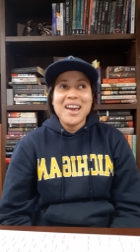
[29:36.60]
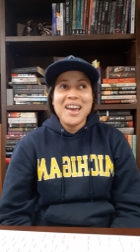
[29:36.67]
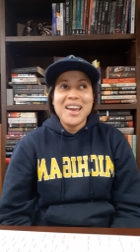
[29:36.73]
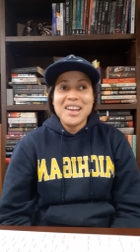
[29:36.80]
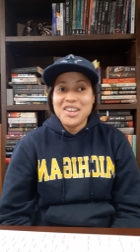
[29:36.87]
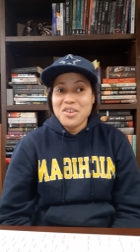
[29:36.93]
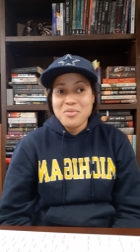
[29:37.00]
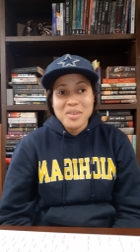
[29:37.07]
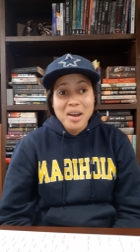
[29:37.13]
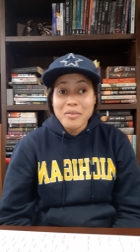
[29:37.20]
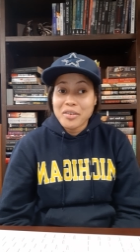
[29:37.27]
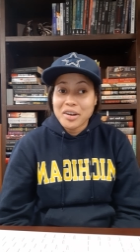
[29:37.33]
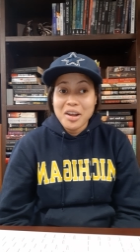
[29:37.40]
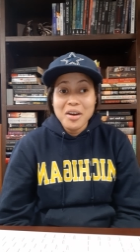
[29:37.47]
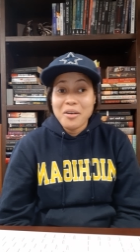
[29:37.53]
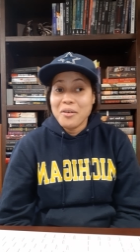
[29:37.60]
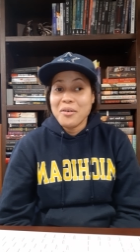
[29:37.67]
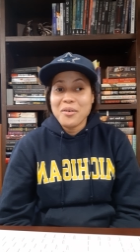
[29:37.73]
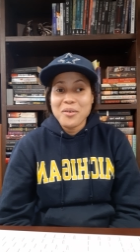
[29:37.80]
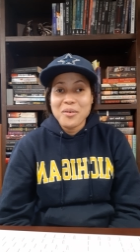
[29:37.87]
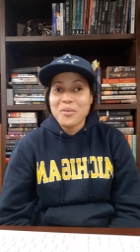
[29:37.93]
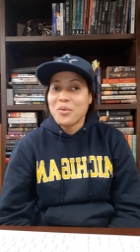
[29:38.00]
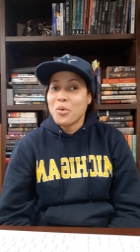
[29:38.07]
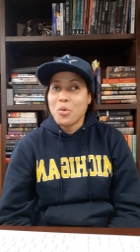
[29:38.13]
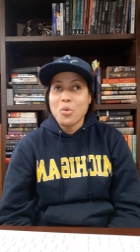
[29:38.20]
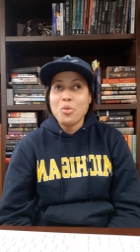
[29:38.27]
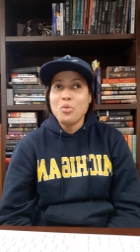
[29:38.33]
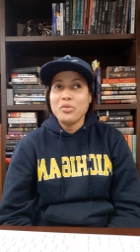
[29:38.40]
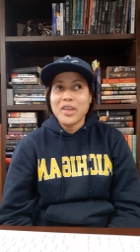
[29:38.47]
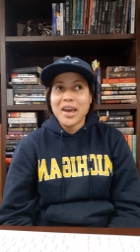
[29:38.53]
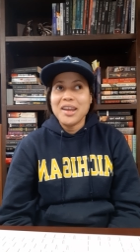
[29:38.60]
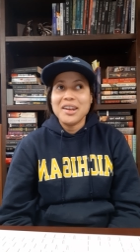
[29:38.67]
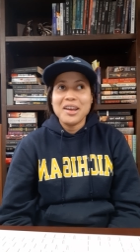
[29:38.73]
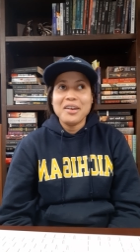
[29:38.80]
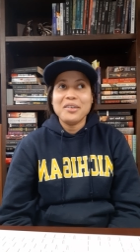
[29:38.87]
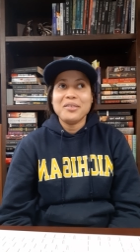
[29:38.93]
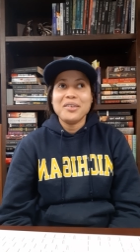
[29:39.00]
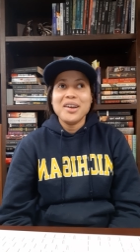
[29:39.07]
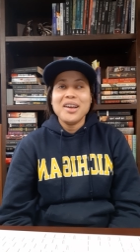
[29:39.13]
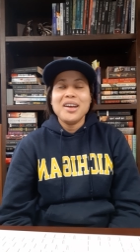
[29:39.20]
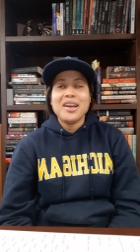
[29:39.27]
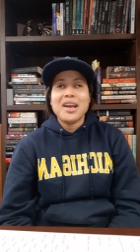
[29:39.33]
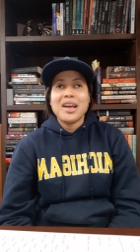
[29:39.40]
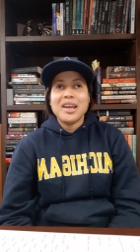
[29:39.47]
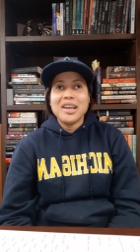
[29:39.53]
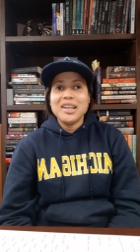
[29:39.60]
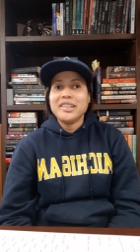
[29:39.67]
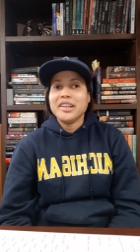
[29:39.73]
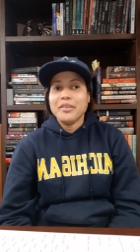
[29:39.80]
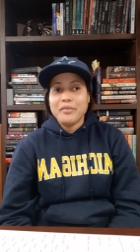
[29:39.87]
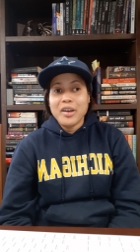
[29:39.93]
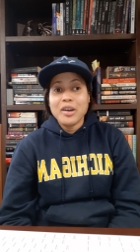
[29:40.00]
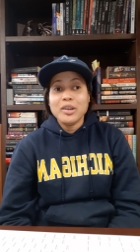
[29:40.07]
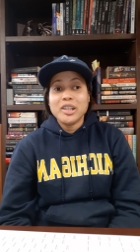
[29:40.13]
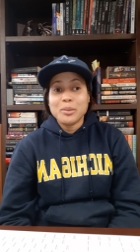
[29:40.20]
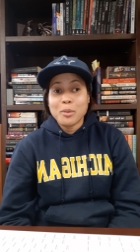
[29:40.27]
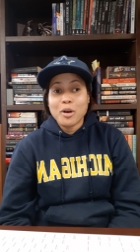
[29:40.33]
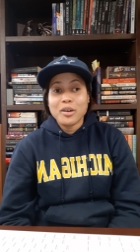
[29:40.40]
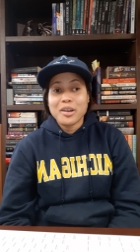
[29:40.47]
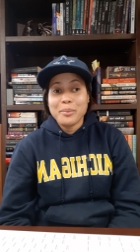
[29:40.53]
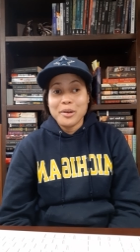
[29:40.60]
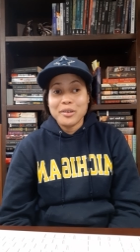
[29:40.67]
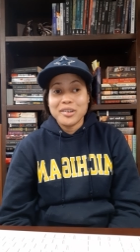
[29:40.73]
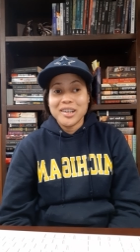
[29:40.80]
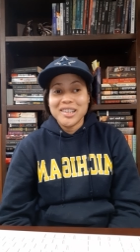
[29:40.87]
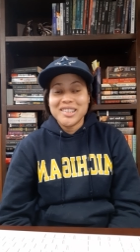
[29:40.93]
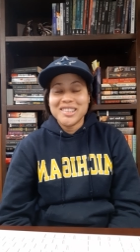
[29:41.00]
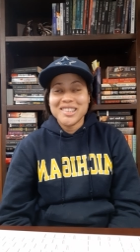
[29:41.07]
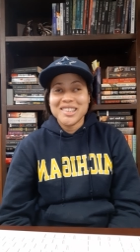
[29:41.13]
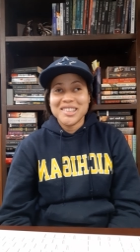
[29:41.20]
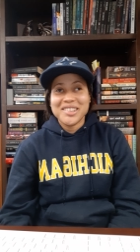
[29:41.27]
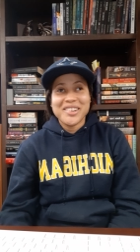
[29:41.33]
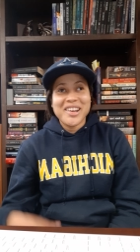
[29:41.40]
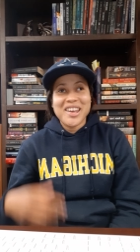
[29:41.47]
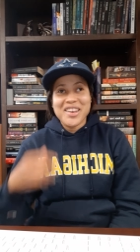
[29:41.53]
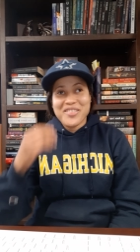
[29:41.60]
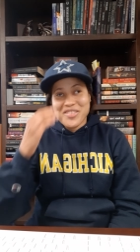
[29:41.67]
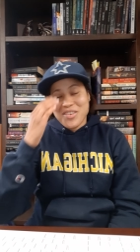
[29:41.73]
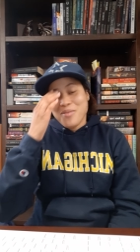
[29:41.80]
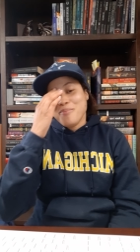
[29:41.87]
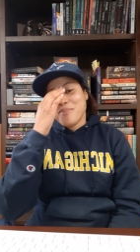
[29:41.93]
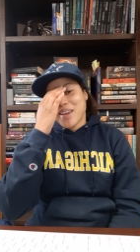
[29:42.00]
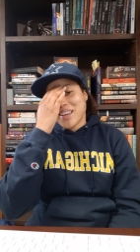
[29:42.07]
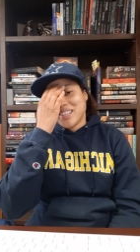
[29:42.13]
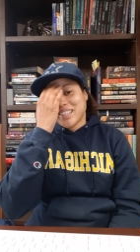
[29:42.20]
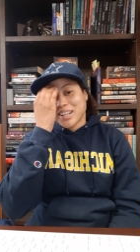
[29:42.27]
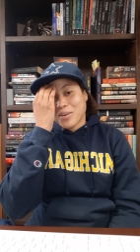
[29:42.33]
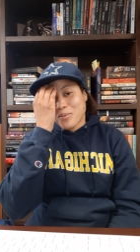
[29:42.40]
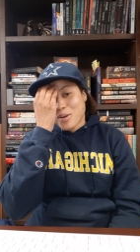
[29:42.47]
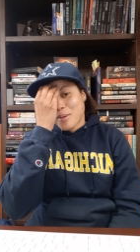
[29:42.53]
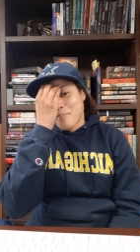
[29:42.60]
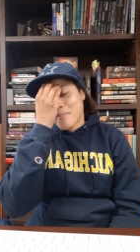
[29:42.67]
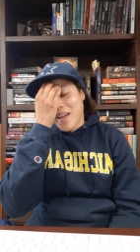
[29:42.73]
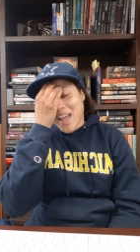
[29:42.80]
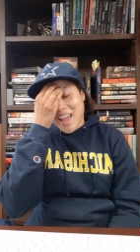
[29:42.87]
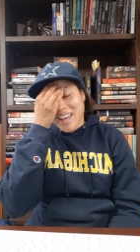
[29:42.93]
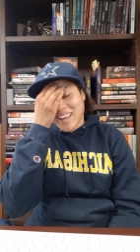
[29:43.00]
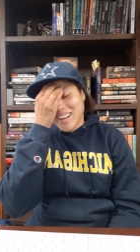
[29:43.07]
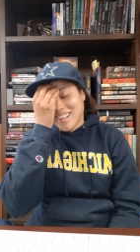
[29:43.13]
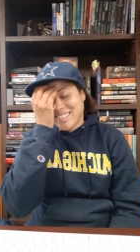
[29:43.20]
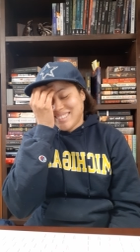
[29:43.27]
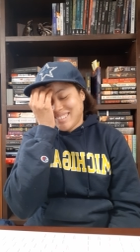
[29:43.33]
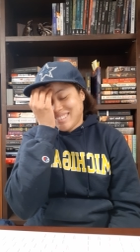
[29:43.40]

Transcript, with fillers: And you never know who they know. It's a very small community. So if you make someone mad,